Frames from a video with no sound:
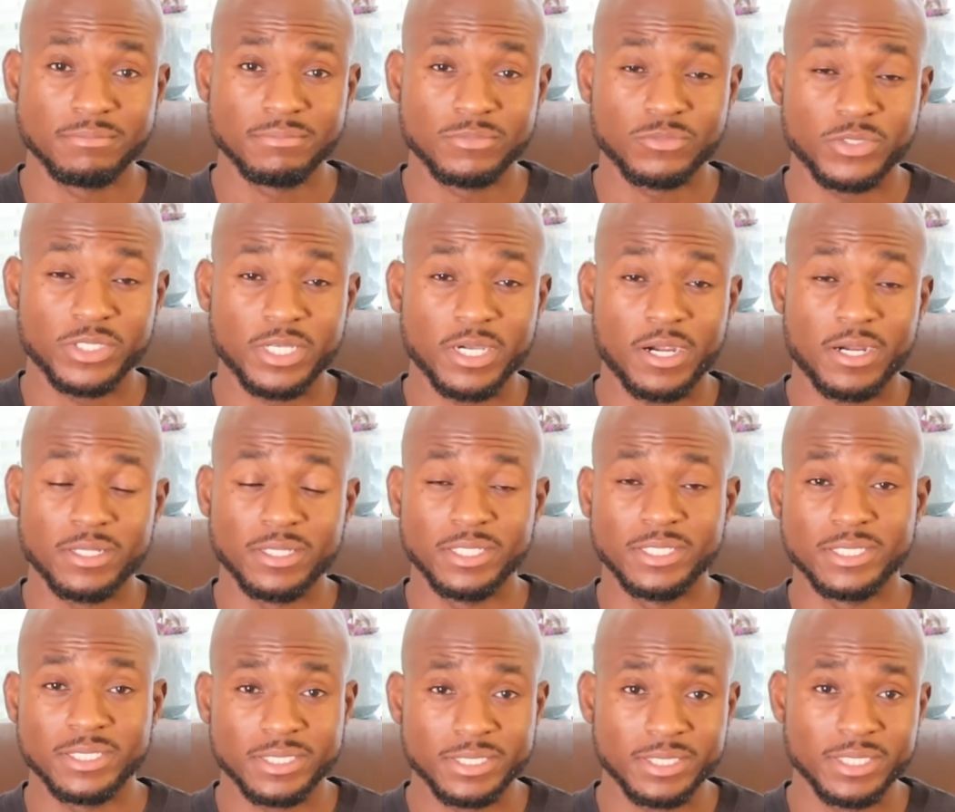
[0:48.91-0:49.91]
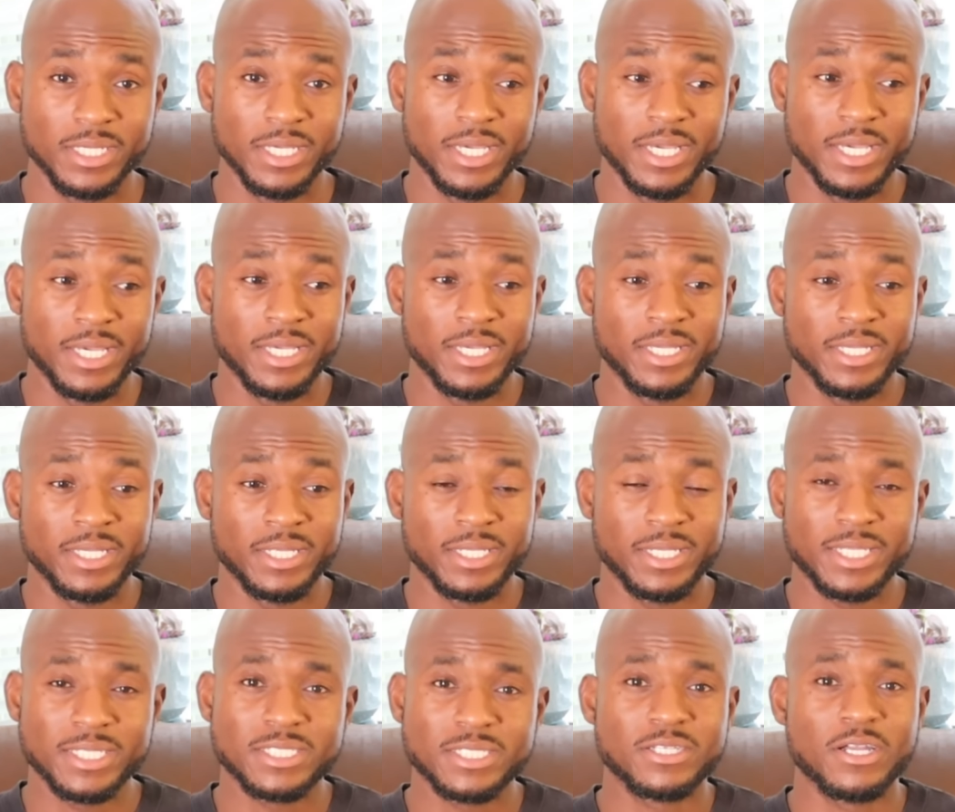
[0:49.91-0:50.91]
Regardless,
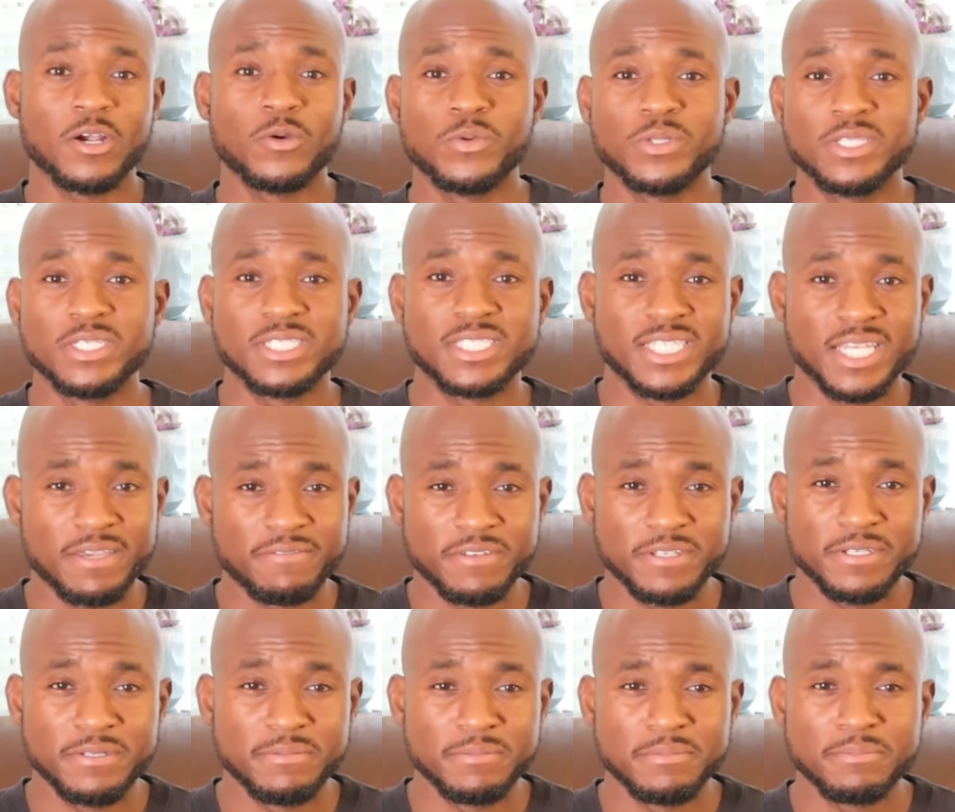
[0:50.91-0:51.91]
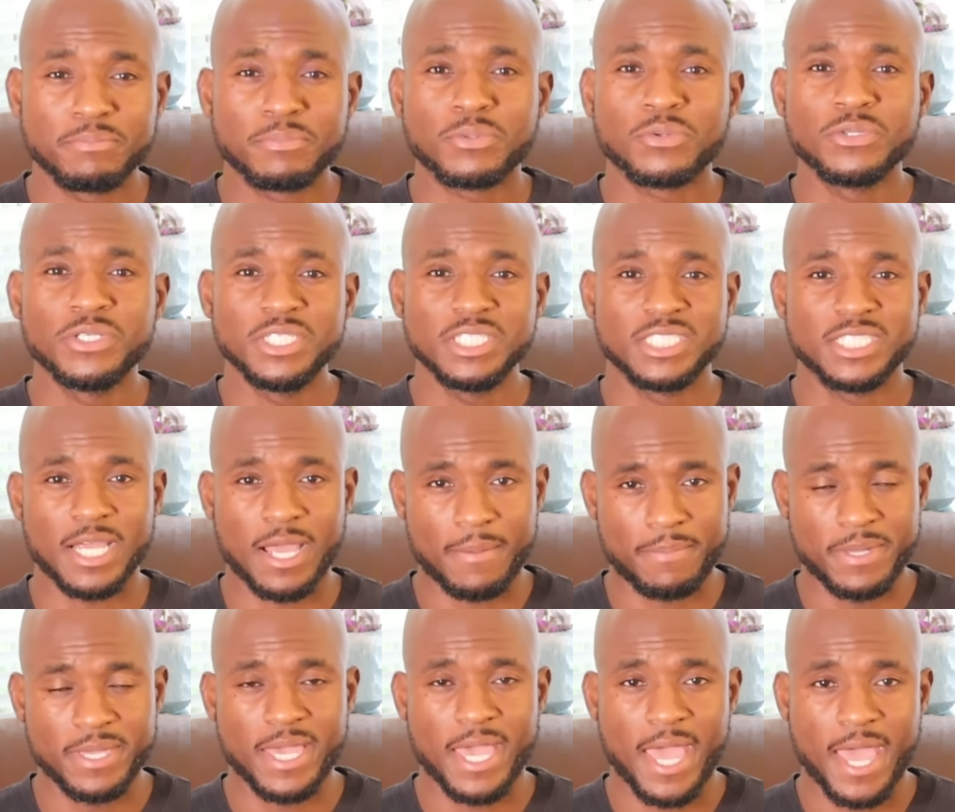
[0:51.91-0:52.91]
let's start with the 7
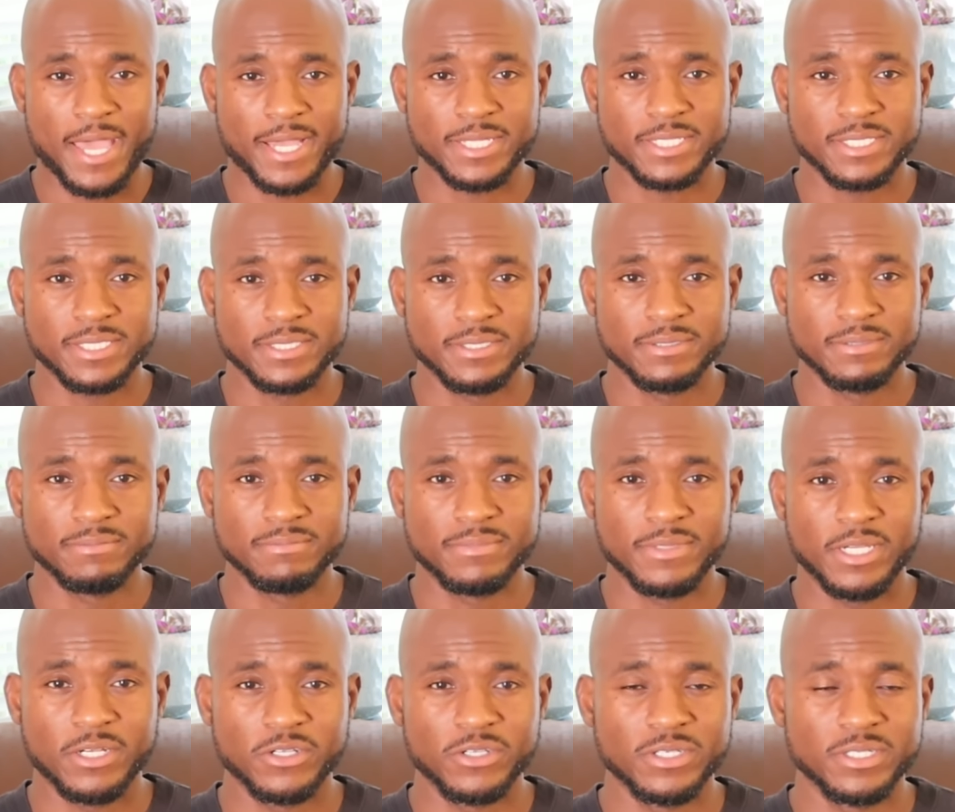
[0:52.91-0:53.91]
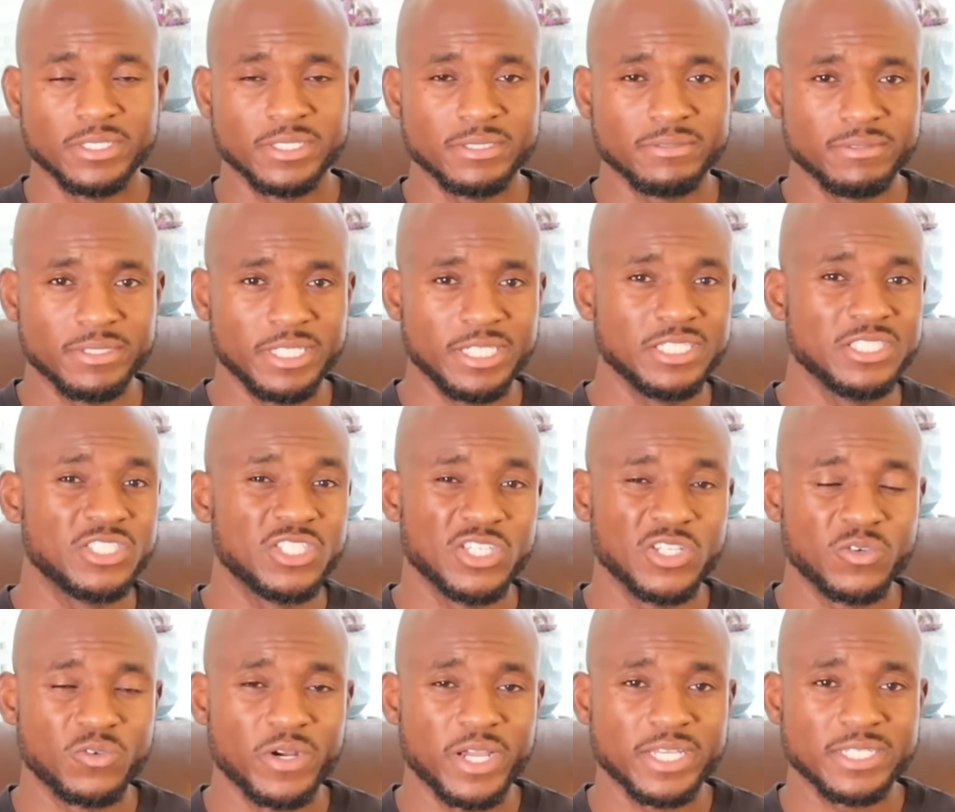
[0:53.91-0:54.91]
pre-shopping hacks that are going to lead into
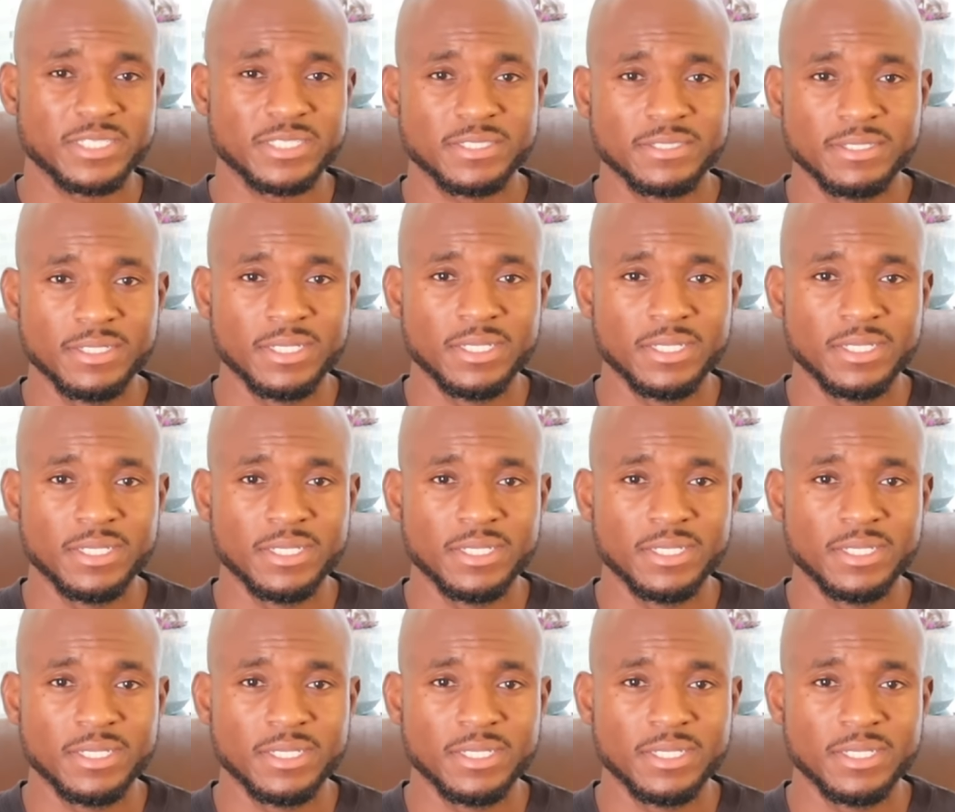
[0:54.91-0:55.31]
the rest.